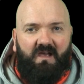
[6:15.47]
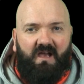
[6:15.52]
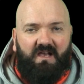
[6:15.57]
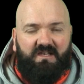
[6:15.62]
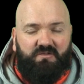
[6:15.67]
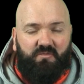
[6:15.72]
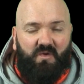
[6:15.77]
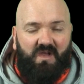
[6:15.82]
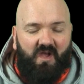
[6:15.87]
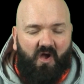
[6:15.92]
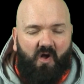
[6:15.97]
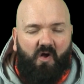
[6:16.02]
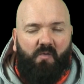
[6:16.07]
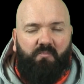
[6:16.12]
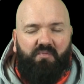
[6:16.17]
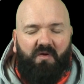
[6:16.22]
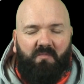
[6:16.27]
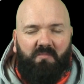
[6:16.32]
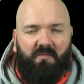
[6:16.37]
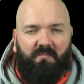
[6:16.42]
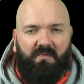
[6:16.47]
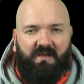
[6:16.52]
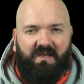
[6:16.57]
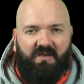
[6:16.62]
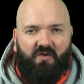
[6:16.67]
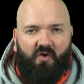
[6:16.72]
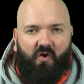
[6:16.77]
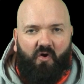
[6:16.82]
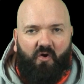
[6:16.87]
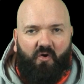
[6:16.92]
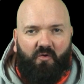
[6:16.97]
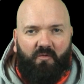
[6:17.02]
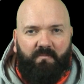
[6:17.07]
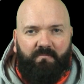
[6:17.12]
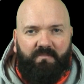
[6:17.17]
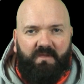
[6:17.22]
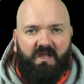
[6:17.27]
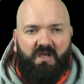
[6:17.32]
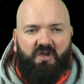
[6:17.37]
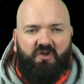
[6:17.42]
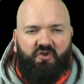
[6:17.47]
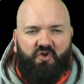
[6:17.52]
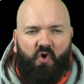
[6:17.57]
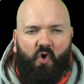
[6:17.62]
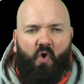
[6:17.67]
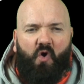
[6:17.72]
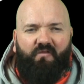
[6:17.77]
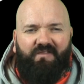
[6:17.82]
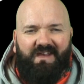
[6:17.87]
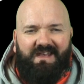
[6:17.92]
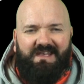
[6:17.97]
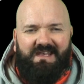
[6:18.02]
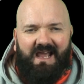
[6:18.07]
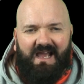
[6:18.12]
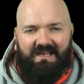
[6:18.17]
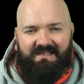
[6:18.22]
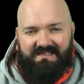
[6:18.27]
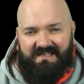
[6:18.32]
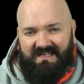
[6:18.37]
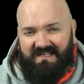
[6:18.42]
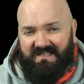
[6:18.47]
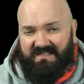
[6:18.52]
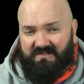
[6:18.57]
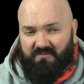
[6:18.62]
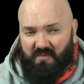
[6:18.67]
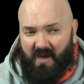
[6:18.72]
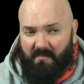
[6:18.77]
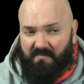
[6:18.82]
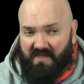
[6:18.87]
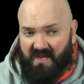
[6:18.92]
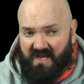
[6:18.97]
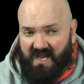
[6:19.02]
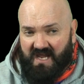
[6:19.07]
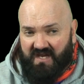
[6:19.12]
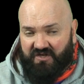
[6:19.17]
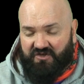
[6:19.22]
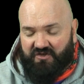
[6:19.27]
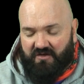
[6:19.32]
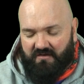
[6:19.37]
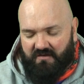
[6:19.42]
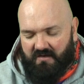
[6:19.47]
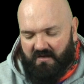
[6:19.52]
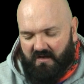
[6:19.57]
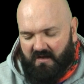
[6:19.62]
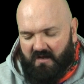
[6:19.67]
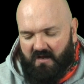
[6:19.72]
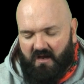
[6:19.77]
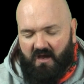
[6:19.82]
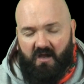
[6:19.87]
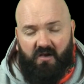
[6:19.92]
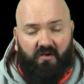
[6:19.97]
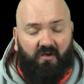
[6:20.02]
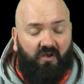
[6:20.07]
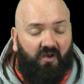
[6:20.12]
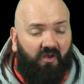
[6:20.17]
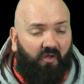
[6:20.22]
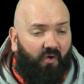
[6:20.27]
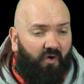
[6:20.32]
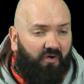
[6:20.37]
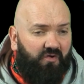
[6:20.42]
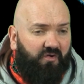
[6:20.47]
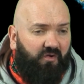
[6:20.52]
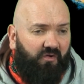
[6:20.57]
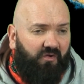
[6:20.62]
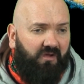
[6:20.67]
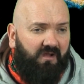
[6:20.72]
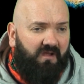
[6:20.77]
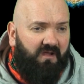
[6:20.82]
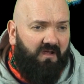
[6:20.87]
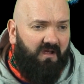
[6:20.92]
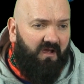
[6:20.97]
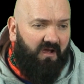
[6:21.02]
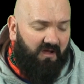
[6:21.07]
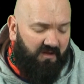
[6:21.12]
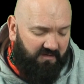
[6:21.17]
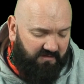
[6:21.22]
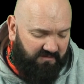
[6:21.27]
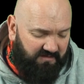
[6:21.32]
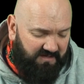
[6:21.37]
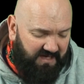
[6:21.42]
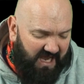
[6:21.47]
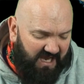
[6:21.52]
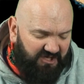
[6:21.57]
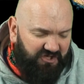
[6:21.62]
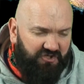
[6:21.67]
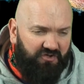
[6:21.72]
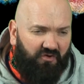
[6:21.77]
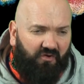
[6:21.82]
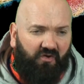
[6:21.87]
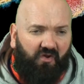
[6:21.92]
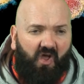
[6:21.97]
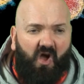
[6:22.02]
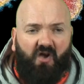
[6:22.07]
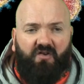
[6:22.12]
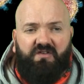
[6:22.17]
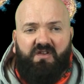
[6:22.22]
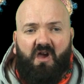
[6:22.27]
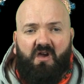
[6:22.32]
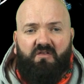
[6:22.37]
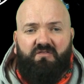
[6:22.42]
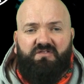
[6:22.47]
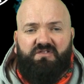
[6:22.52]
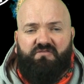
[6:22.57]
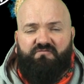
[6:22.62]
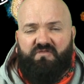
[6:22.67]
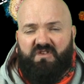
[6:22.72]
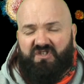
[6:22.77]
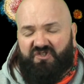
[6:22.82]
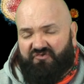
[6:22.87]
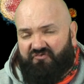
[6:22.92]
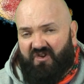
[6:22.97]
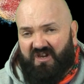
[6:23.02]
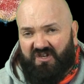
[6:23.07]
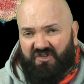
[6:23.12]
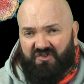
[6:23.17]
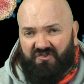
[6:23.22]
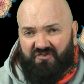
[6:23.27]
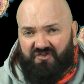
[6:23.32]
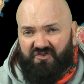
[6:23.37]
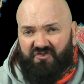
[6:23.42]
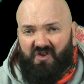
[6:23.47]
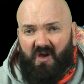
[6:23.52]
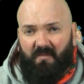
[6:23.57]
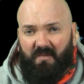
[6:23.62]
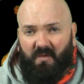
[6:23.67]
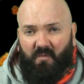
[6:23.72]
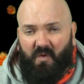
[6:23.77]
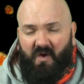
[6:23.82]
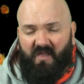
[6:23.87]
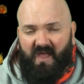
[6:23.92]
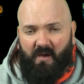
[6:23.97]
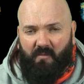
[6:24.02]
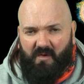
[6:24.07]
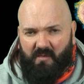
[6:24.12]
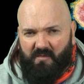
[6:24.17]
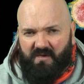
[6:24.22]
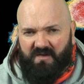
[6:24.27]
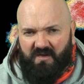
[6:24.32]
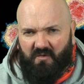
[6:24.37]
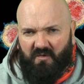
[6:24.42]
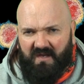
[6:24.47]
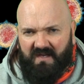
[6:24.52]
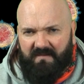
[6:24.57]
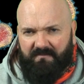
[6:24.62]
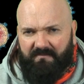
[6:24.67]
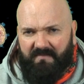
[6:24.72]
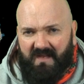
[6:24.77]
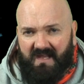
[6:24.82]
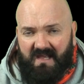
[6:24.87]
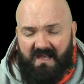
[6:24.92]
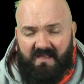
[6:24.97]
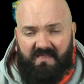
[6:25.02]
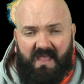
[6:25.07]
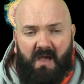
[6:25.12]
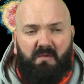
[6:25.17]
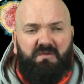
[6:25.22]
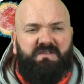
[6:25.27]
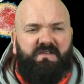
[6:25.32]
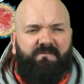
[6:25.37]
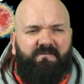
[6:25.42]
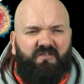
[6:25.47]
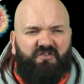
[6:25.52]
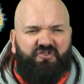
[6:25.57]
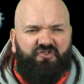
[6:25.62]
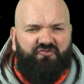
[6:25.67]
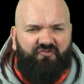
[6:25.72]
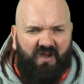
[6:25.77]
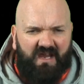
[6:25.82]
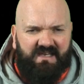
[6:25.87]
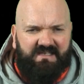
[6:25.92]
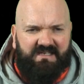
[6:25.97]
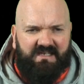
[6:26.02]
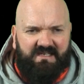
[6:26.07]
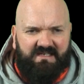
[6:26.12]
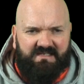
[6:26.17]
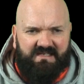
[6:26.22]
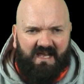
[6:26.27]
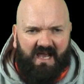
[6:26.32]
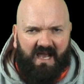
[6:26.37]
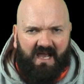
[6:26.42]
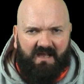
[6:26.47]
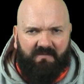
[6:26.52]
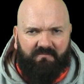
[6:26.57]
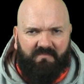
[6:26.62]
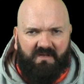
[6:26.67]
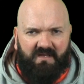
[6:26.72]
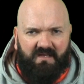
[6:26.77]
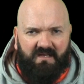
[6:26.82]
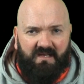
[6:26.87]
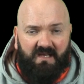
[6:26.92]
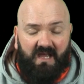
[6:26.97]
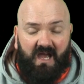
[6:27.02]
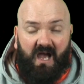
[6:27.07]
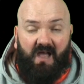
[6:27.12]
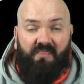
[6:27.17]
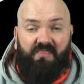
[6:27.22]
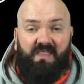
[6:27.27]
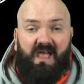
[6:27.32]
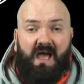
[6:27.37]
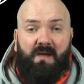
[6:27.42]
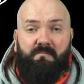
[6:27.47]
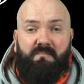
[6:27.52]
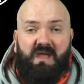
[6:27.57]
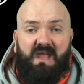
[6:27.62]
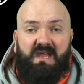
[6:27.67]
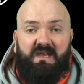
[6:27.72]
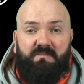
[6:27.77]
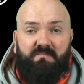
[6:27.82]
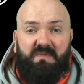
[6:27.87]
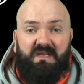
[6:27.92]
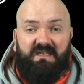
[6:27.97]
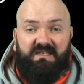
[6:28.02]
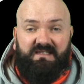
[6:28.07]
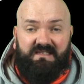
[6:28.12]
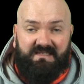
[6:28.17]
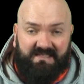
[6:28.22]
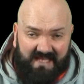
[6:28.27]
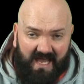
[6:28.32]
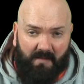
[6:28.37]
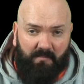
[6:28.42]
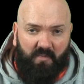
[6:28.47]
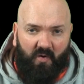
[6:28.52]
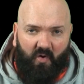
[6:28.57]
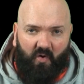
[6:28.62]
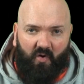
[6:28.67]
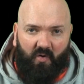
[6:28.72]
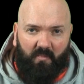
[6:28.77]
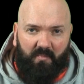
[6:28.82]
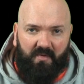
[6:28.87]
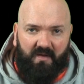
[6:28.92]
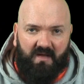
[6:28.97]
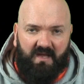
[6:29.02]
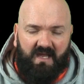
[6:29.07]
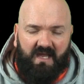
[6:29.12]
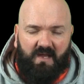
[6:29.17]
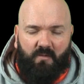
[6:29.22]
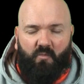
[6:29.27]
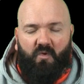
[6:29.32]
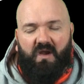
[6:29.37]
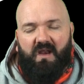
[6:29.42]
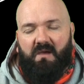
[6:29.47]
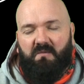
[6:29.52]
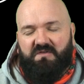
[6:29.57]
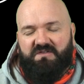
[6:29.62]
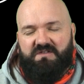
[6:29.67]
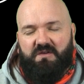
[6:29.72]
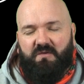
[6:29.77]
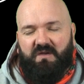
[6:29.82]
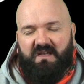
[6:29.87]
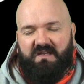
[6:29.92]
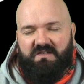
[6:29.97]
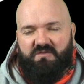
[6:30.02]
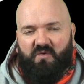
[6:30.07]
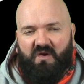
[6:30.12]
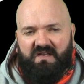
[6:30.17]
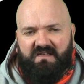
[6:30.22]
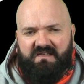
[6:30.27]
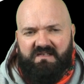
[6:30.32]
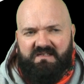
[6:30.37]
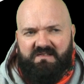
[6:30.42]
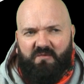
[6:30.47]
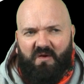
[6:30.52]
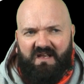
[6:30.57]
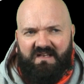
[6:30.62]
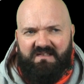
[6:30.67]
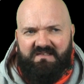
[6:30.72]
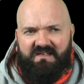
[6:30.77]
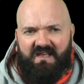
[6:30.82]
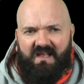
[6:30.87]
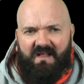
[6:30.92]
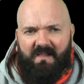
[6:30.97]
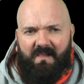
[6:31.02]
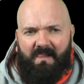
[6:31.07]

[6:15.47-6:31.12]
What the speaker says: as we all probably know, COVID-19 swept the nation, and local and national lockdowns and restrictions stopped the work that we were doing. That was a frustrating time, and that made me step up in what I was doing in 2020.